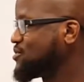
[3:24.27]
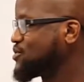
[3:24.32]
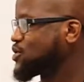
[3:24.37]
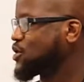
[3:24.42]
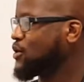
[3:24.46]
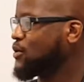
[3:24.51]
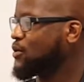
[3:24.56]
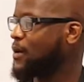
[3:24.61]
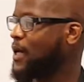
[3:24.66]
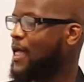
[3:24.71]

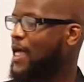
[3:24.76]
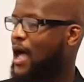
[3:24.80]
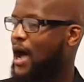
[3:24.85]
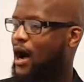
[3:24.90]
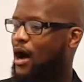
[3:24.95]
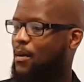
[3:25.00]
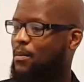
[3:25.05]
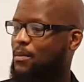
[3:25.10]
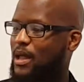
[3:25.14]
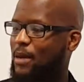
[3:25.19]
So
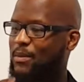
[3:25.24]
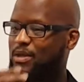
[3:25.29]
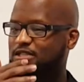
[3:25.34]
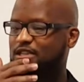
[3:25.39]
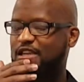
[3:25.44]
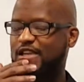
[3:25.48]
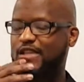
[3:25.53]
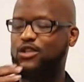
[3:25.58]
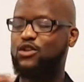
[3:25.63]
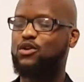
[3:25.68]
I'm gonna
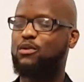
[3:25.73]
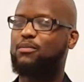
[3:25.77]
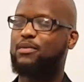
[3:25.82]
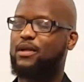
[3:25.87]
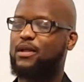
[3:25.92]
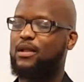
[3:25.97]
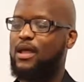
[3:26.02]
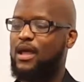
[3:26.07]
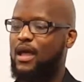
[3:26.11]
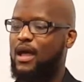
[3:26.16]
tell you a little
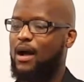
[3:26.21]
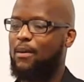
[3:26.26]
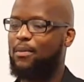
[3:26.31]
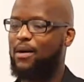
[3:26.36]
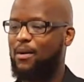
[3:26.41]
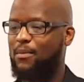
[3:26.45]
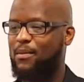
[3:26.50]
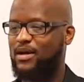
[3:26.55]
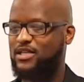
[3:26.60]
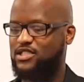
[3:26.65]
bit
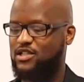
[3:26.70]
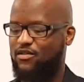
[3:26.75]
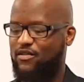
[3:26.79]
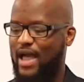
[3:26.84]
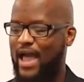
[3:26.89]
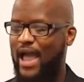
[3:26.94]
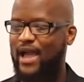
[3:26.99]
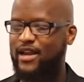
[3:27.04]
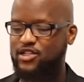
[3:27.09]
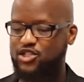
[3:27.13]
about myself. I
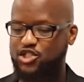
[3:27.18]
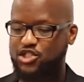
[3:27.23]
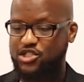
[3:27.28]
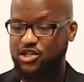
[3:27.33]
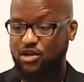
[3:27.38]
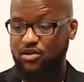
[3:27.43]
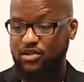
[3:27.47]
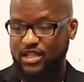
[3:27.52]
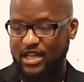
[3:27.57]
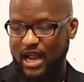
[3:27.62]
had a
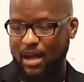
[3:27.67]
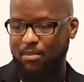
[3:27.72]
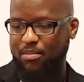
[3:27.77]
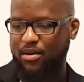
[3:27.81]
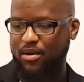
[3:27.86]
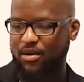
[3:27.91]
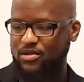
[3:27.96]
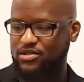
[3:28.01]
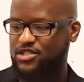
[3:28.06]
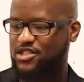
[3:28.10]
shirt that I
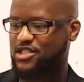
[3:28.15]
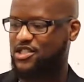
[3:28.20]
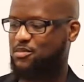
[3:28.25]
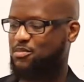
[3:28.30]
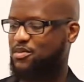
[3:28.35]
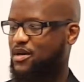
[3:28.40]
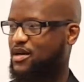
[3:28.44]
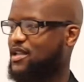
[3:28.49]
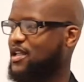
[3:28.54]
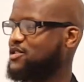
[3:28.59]
purchased,
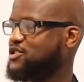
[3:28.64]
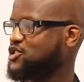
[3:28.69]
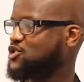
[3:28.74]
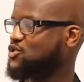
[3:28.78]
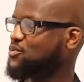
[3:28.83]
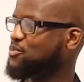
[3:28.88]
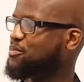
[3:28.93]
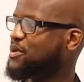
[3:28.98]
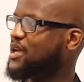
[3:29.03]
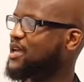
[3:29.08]
but it's
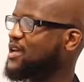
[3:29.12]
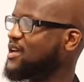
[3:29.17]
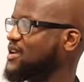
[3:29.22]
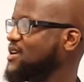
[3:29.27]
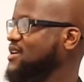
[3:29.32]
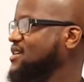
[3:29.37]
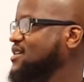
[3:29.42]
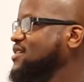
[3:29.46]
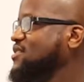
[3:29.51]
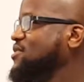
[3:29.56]
too big.
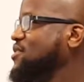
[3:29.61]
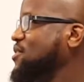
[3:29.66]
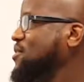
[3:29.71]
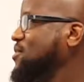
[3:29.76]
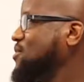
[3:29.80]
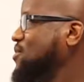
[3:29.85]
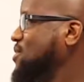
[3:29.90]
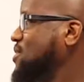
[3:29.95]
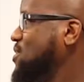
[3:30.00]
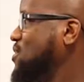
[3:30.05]
You
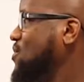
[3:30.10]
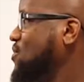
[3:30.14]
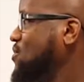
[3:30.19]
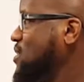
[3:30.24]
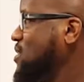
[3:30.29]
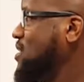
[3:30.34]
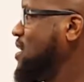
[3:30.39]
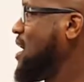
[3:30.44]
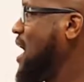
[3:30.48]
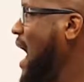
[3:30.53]
know,
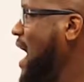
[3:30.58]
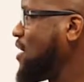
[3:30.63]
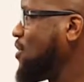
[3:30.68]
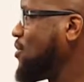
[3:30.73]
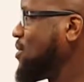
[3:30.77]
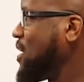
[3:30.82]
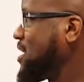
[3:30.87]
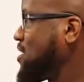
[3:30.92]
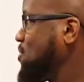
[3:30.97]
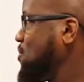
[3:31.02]
I
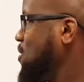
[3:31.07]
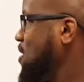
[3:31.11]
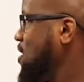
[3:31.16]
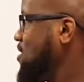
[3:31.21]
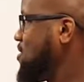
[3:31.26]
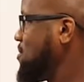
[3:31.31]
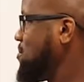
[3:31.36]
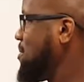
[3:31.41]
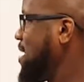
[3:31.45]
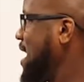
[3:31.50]
don't like to wear
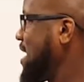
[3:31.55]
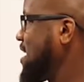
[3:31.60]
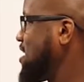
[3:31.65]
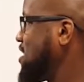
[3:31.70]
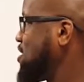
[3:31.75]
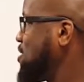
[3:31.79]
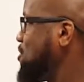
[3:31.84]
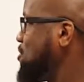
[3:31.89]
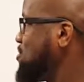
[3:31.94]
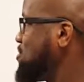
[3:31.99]
all the baggy
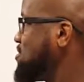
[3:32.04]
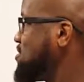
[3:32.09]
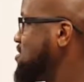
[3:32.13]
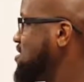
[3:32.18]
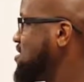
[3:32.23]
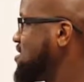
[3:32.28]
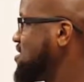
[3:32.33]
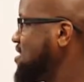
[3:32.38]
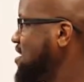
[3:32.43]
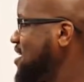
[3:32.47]

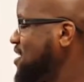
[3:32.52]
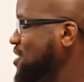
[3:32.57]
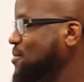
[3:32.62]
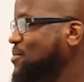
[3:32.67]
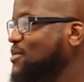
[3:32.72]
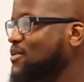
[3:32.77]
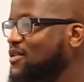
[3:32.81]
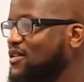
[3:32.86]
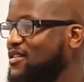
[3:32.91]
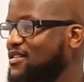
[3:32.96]
clothes
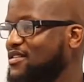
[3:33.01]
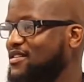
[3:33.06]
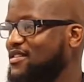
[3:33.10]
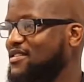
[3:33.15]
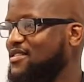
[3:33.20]
anymore.